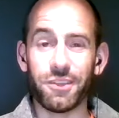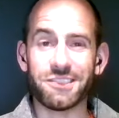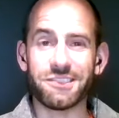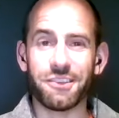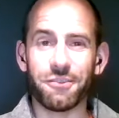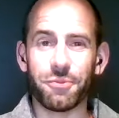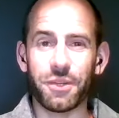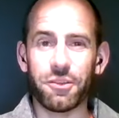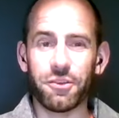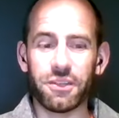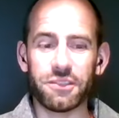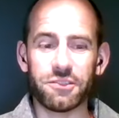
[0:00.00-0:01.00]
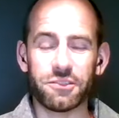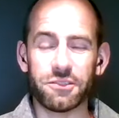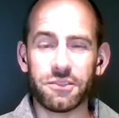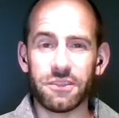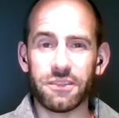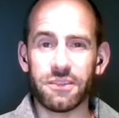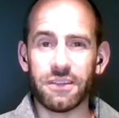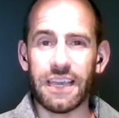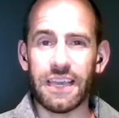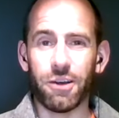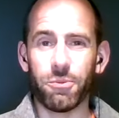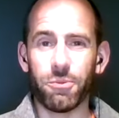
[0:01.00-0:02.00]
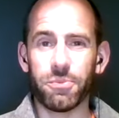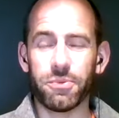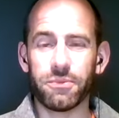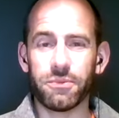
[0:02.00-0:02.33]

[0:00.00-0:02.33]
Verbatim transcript: stuff we do is help